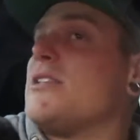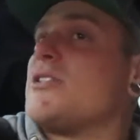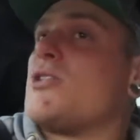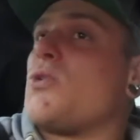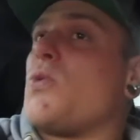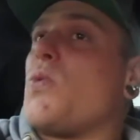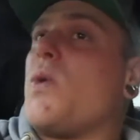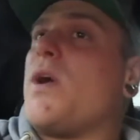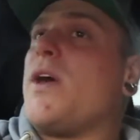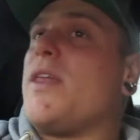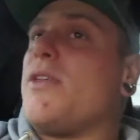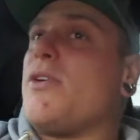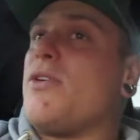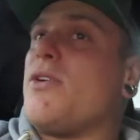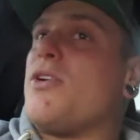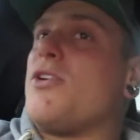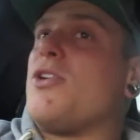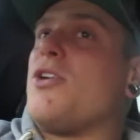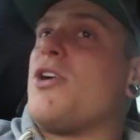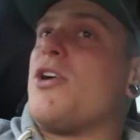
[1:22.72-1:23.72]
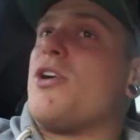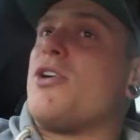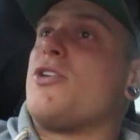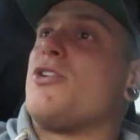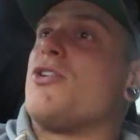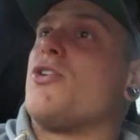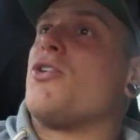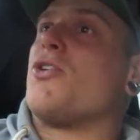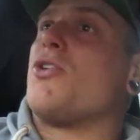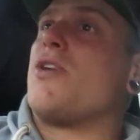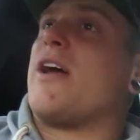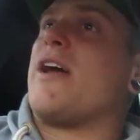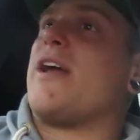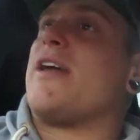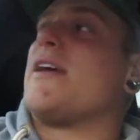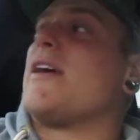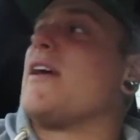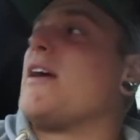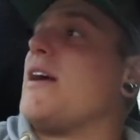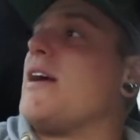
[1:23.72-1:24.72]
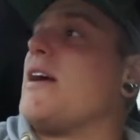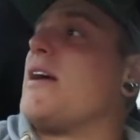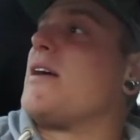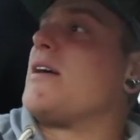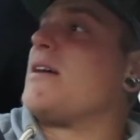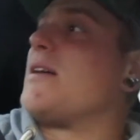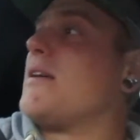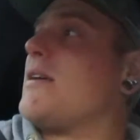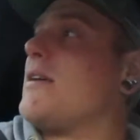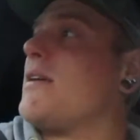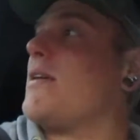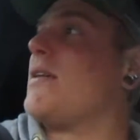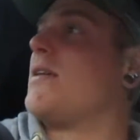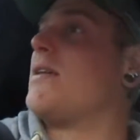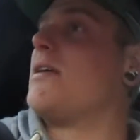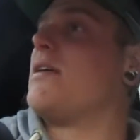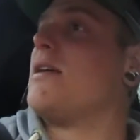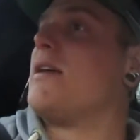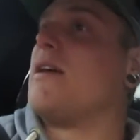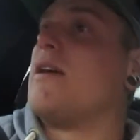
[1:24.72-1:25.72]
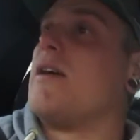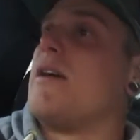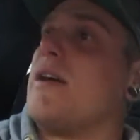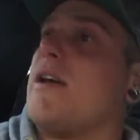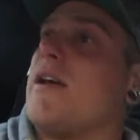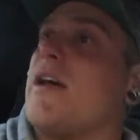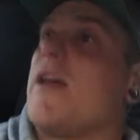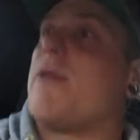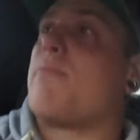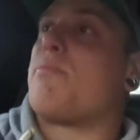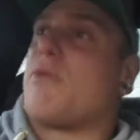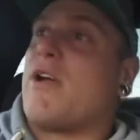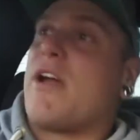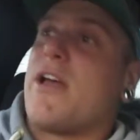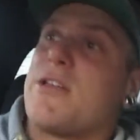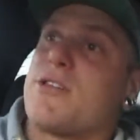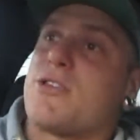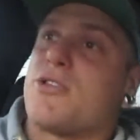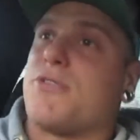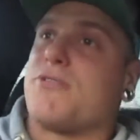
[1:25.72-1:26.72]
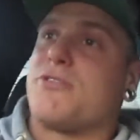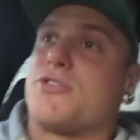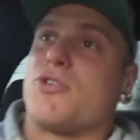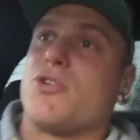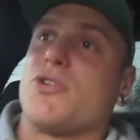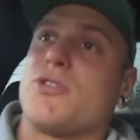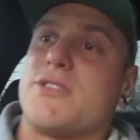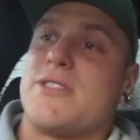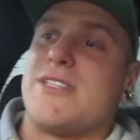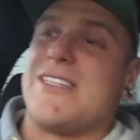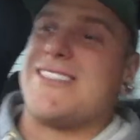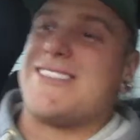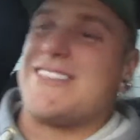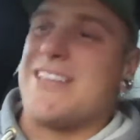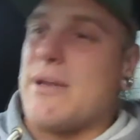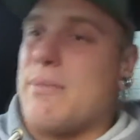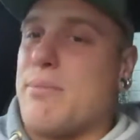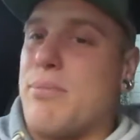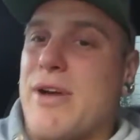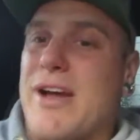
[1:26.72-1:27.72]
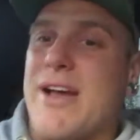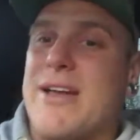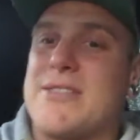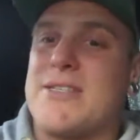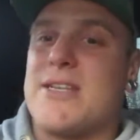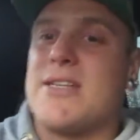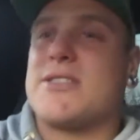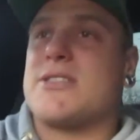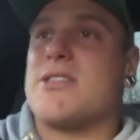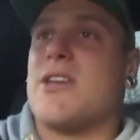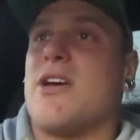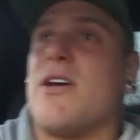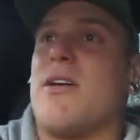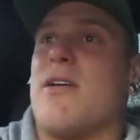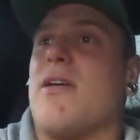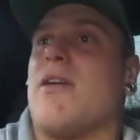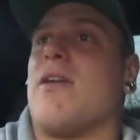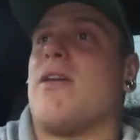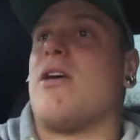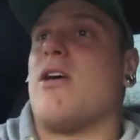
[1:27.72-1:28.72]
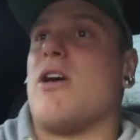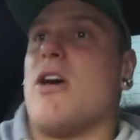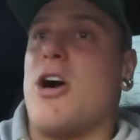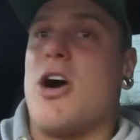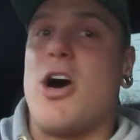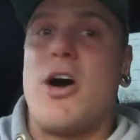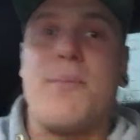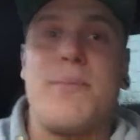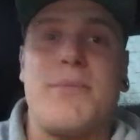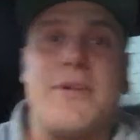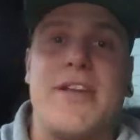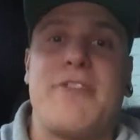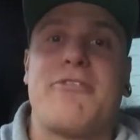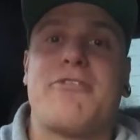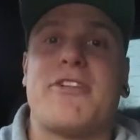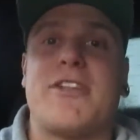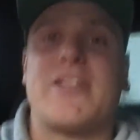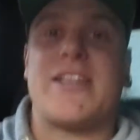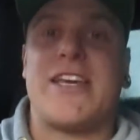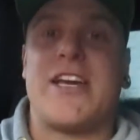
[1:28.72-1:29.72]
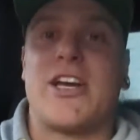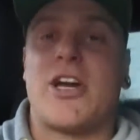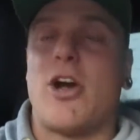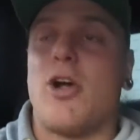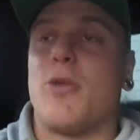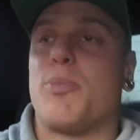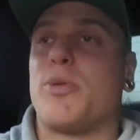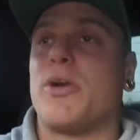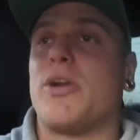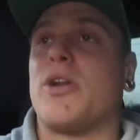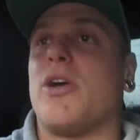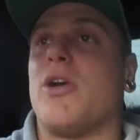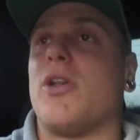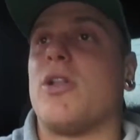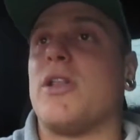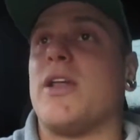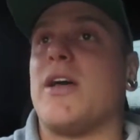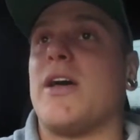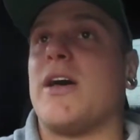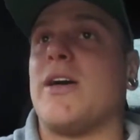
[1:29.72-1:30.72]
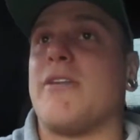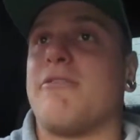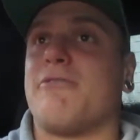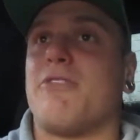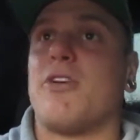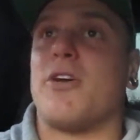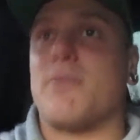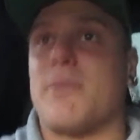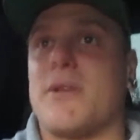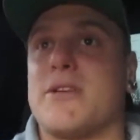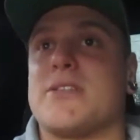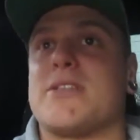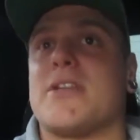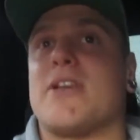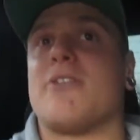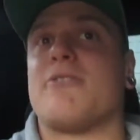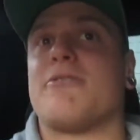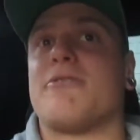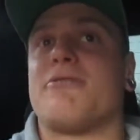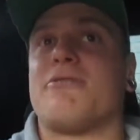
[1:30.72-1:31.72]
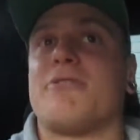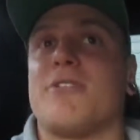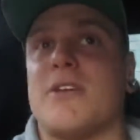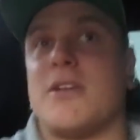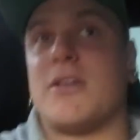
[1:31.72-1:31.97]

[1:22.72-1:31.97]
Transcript: so whether or not you're a uh, a browser of sorts, an internet browser. So I'm definitely a culprit. I'll uh, find myself